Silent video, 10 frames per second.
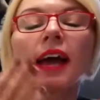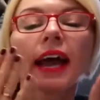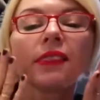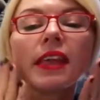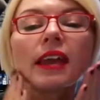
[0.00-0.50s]

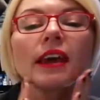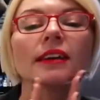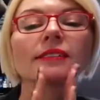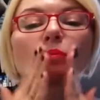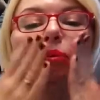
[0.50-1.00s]
And then
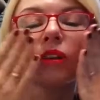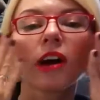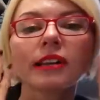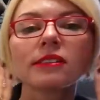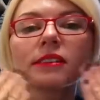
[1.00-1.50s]
it's
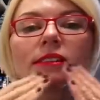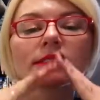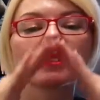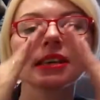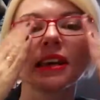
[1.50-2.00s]
applied to the
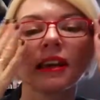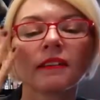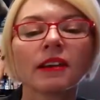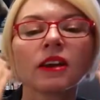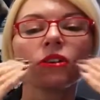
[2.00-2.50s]

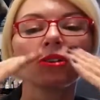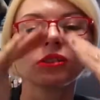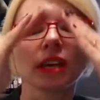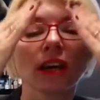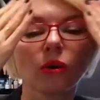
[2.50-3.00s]
skin,
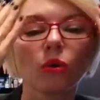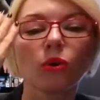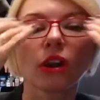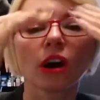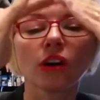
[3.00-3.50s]
using it
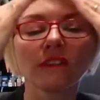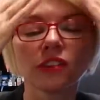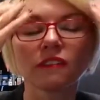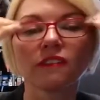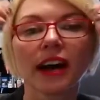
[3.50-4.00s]
all
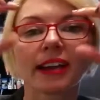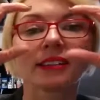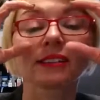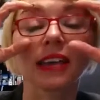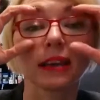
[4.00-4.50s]
over the
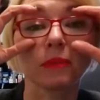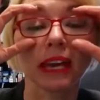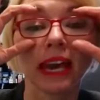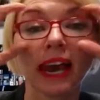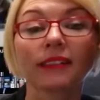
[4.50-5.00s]
face,
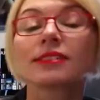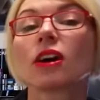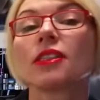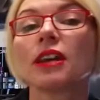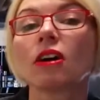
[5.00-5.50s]
keeping it
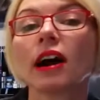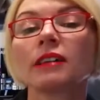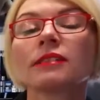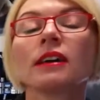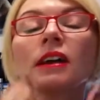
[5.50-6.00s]
outside the
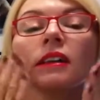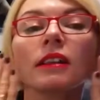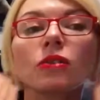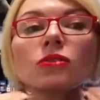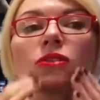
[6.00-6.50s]
eyes,
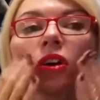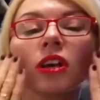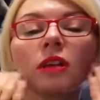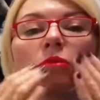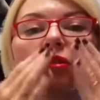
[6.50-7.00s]
little
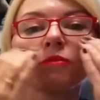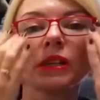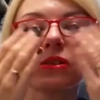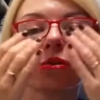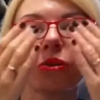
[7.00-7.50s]
circular
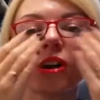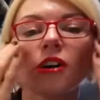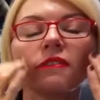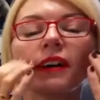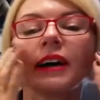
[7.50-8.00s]
movements all
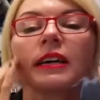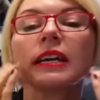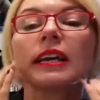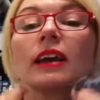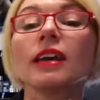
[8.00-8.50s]
over.
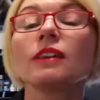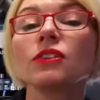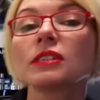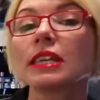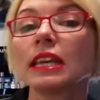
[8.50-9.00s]
Now, if
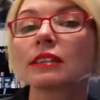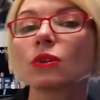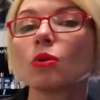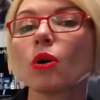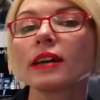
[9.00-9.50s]
your skin is
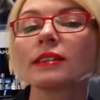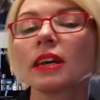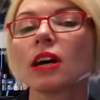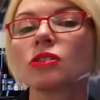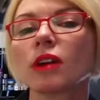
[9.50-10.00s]
quite
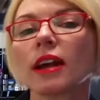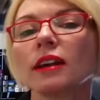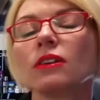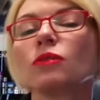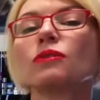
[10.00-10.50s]

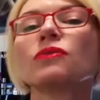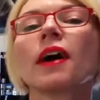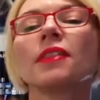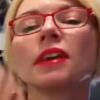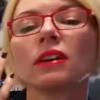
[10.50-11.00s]
dehydrated, you'll
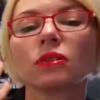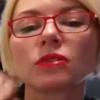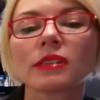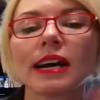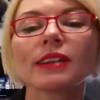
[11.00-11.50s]
find that it'll
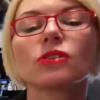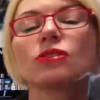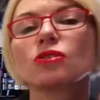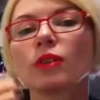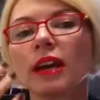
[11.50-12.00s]
start to
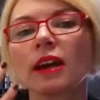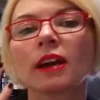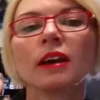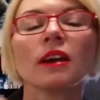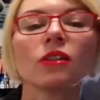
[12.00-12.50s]
drink
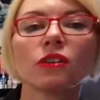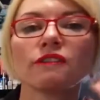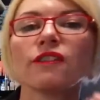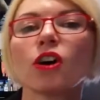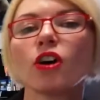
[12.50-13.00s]
the
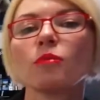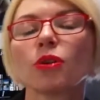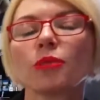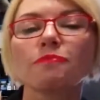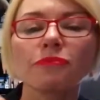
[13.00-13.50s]
foam or